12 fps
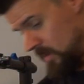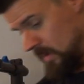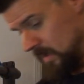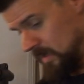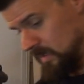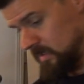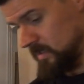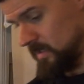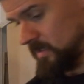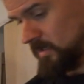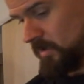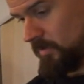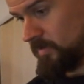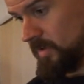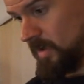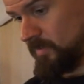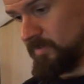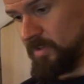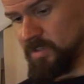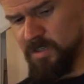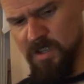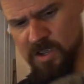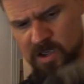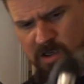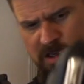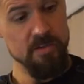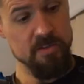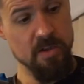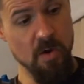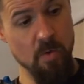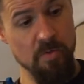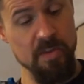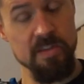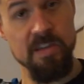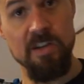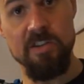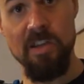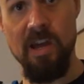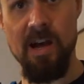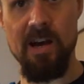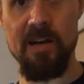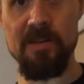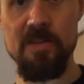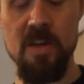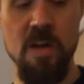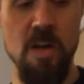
and in the loft I have this. So this actually has